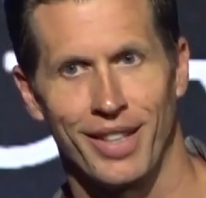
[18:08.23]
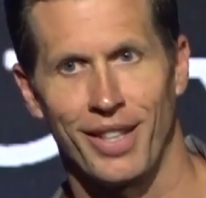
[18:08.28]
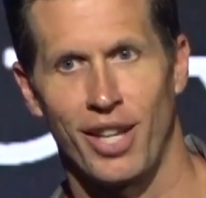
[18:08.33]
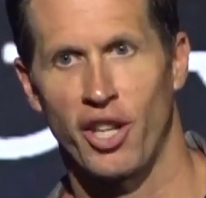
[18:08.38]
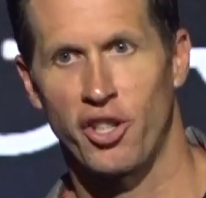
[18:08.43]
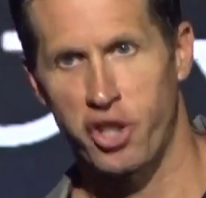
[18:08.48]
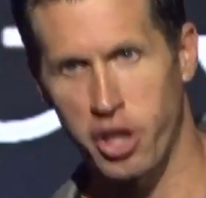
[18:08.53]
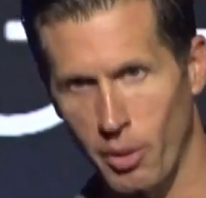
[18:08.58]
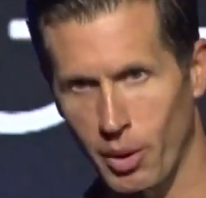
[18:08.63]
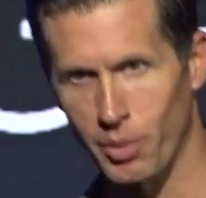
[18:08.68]

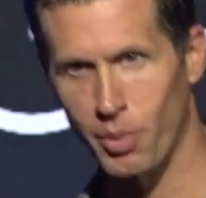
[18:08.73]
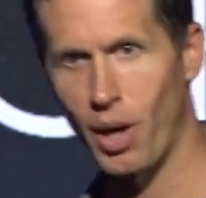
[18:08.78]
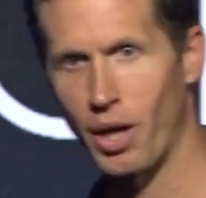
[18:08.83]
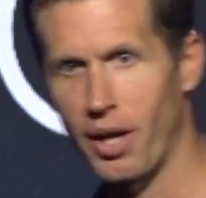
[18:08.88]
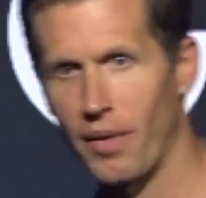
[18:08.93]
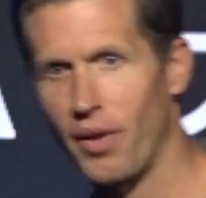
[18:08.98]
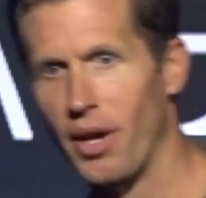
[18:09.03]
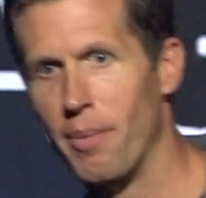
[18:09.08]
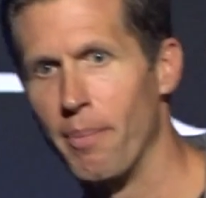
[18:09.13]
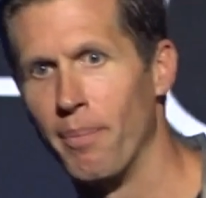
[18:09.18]
And she was one
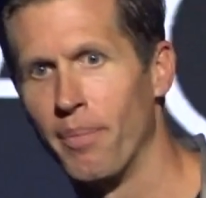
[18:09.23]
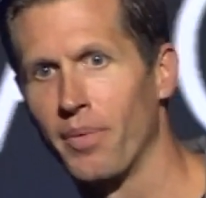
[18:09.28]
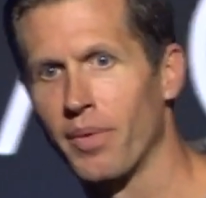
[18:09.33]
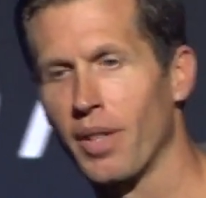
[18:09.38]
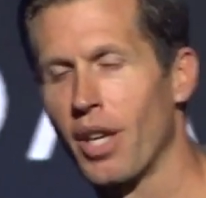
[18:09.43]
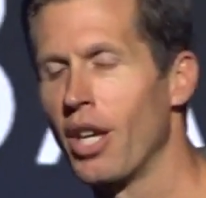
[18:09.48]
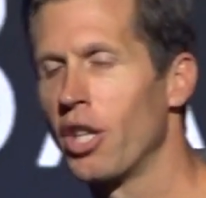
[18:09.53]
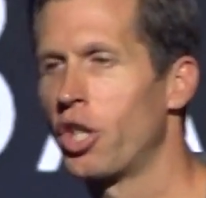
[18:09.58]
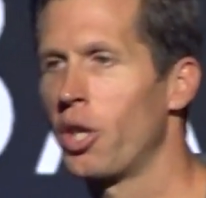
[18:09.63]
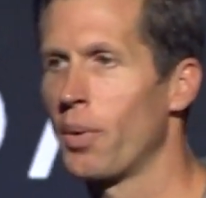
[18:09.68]
of them.
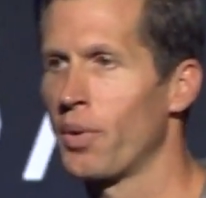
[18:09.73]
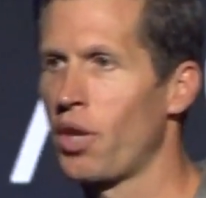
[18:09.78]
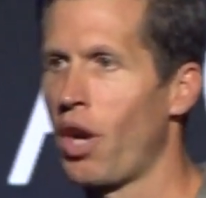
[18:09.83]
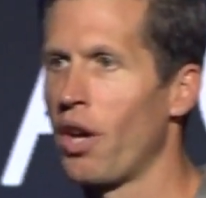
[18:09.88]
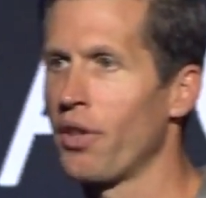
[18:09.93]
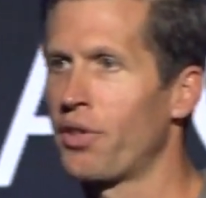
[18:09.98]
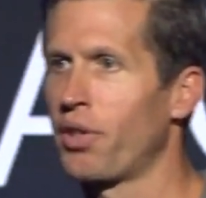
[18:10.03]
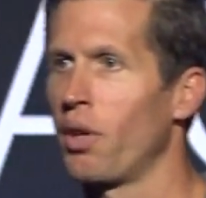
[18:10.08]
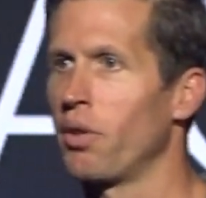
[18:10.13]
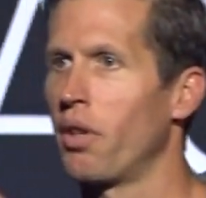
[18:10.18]
She was
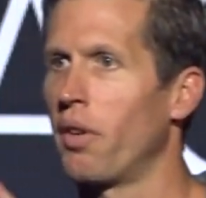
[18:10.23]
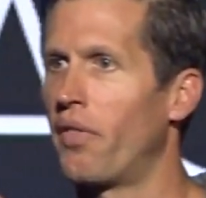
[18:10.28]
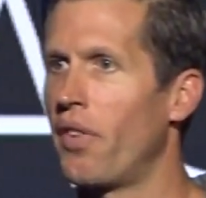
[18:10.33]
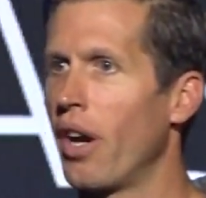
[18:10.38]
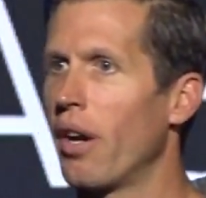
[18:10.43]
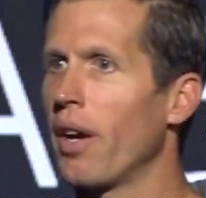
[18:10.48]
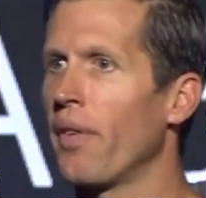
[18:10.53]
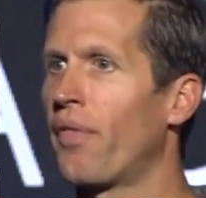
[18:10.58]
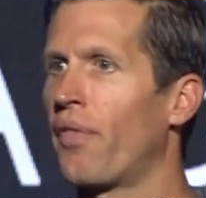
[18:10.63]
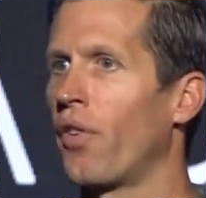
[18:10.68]
also the
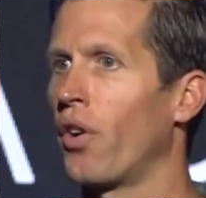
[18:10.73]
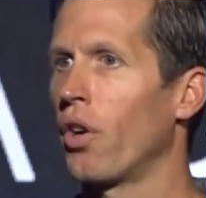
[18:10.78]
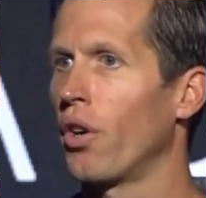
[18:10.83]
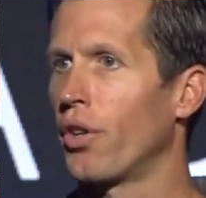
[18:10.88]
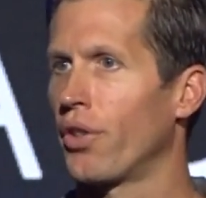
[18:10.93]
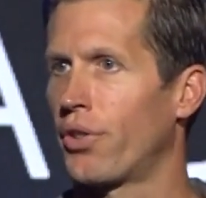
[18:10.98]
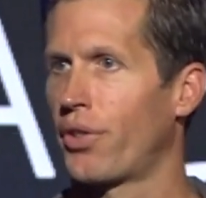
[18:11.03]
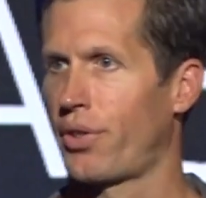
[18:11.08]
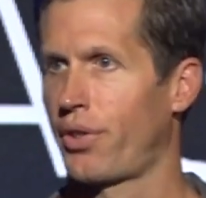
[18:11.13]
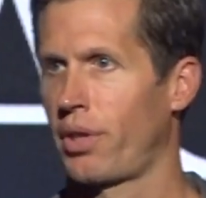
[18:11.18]
very
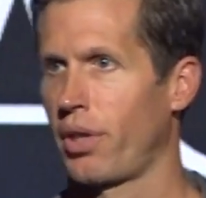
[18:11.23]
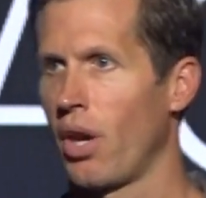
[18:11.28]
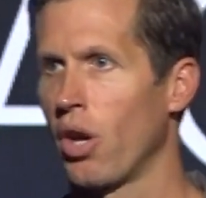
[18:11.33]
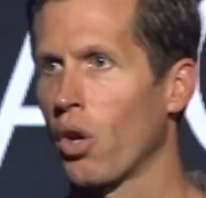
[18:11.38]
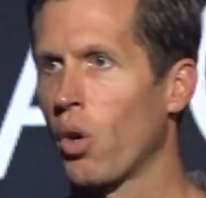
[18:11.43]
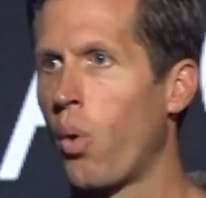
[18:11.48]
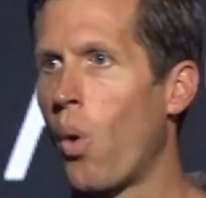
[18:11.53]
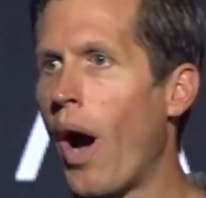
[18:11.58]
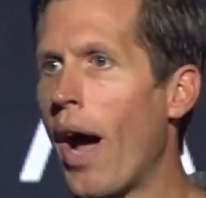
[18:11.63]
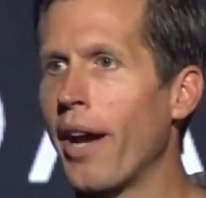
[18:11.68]
first
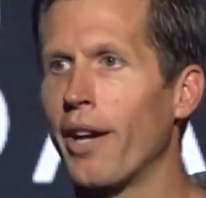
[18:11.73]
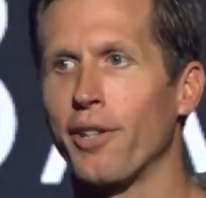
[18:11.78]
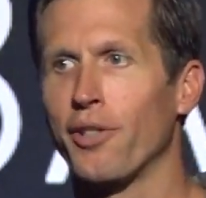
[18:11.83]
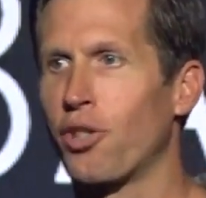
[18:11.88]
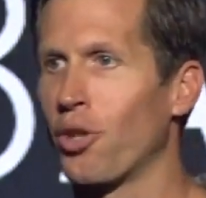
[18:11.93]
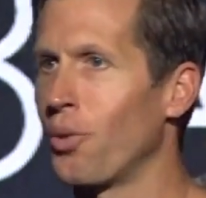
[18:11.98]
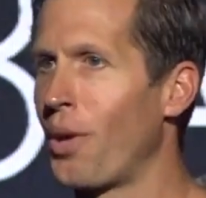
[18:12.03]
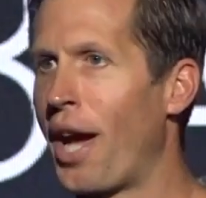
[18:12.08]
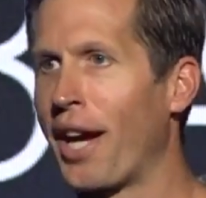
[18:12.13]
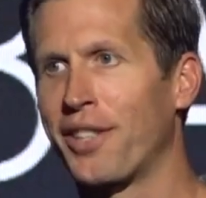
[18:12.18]
choir
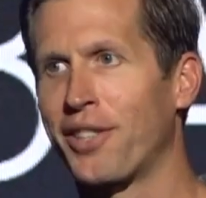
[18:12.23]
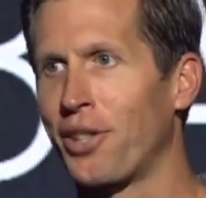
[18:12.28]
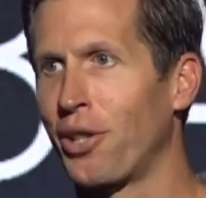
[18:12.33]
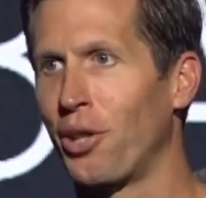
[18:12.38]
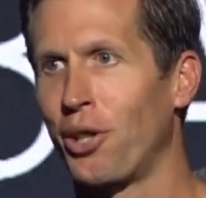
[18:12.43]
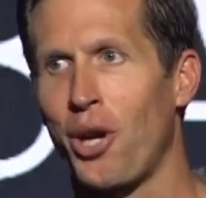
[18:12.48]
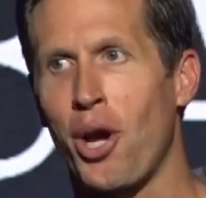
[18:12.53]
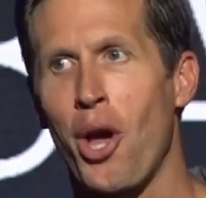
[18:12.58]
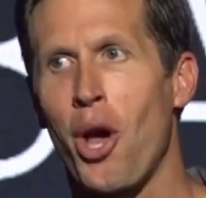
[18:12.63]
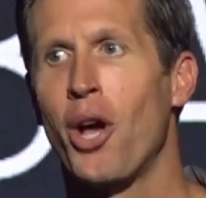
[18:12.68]

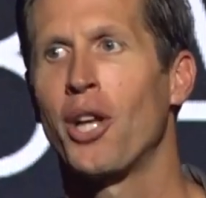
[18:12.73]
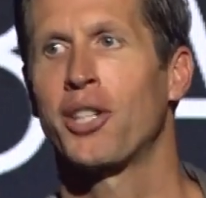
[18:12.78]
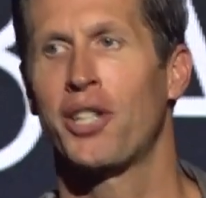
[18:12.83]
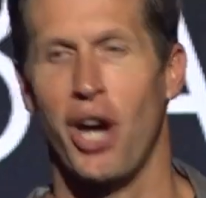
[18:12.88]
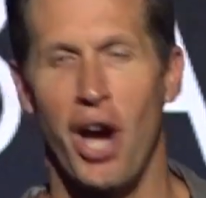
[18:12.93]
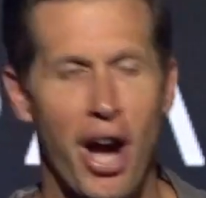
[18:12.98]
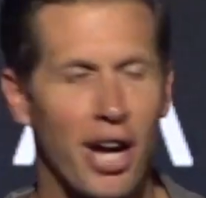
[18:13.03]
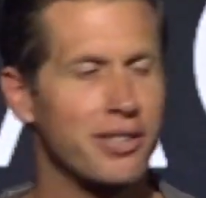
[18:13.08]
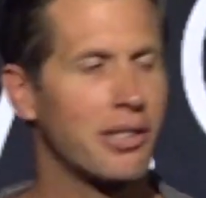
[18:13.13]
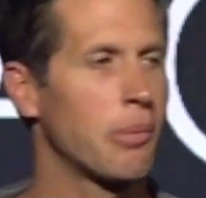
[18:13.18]
director
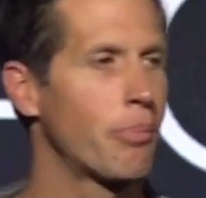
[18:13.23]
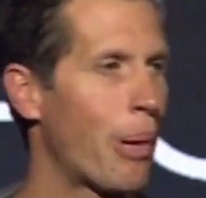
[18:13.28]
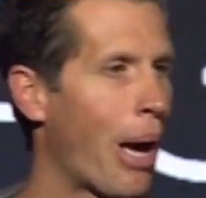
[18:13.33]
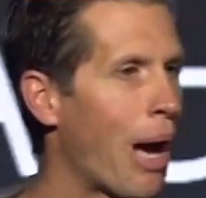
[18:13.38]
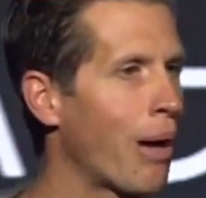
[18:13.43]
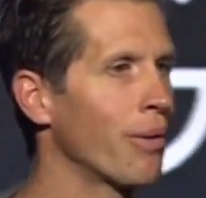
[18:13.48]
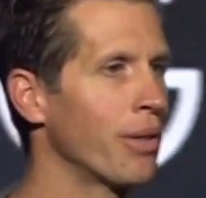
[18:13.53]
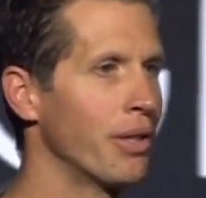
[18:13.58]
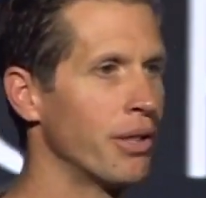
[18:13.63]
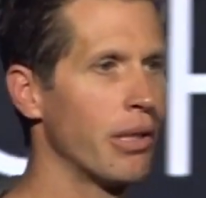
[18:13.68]
talked
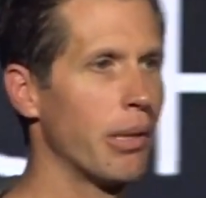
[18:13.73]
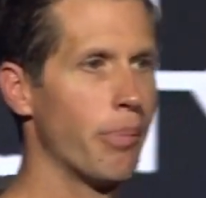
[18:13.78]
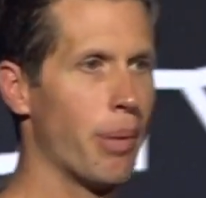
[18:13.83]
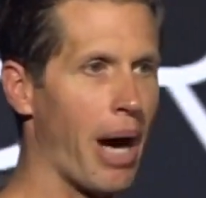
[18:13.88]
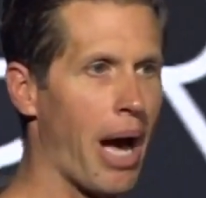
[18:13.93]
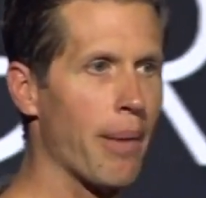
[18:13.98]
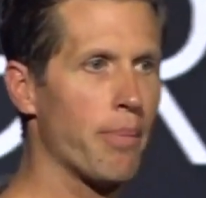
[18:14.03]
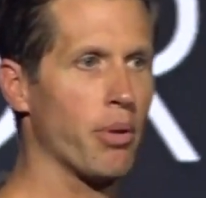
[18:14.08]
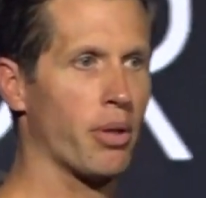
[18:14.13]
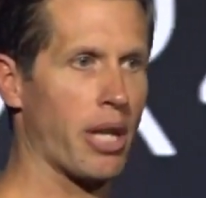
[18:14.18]
about in the
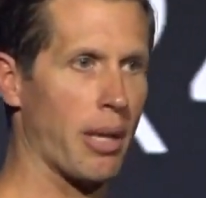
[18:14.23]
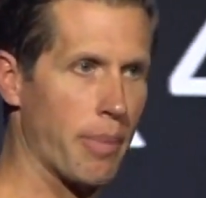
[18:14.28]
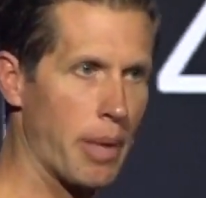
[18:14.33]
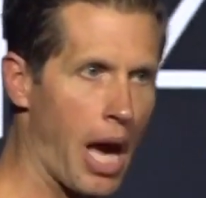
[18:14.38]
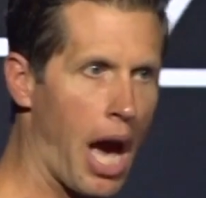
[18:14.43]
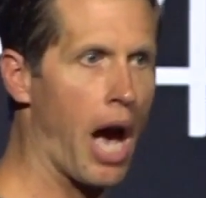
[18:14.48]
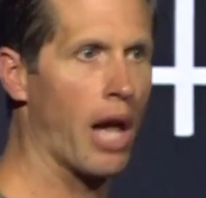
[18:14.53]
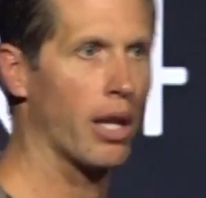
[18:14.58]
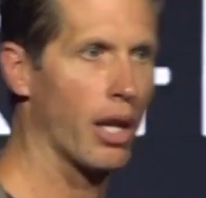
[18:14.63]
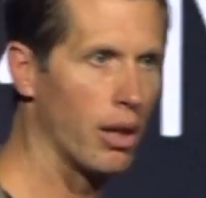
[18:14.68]
Bible. Give me
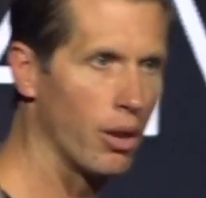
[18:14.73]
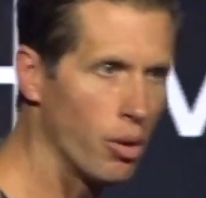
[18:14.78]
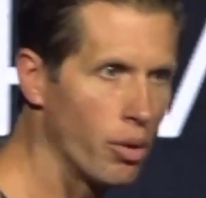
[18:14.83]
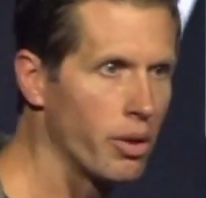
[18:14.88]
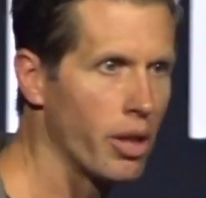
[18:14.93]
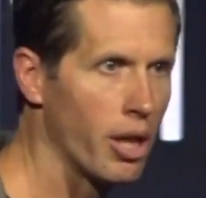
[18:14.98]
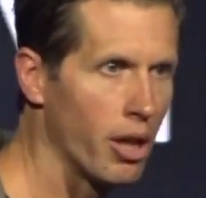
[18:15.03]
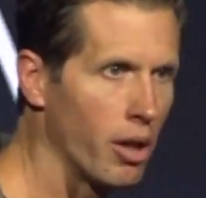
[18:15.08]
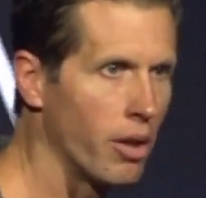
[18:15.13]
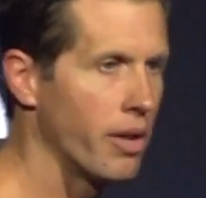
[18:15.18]
a
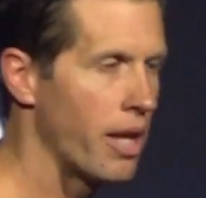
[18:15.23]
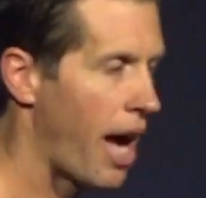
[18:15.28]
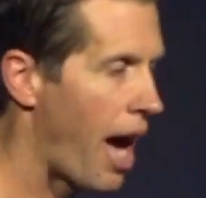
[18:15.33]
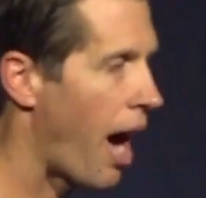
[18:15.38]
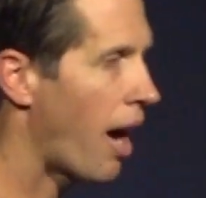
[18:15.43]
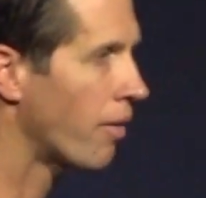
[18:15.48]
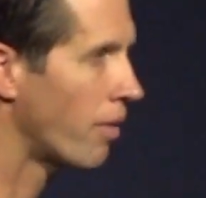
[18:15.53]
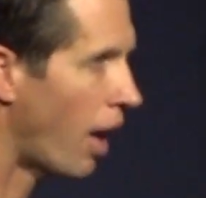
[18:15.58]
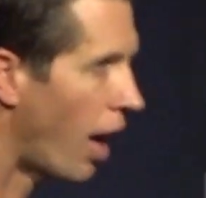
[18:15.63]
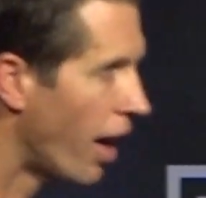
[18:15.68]
hallelujah on
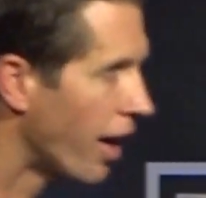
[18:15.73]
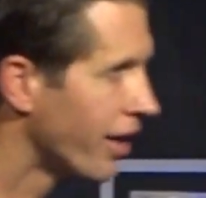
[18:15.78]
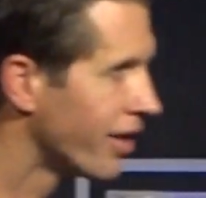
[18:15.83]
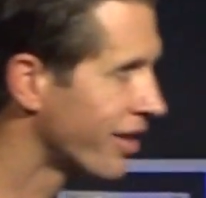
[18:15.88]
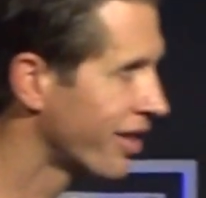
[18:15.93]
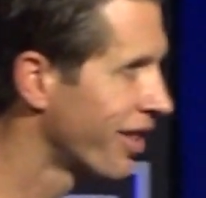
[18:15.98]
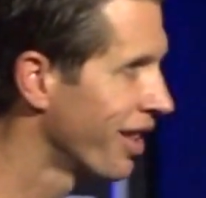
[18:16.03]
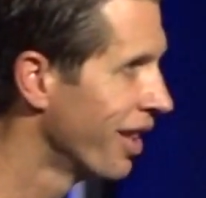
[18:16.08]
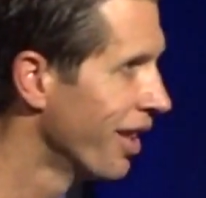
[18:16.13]
that, right?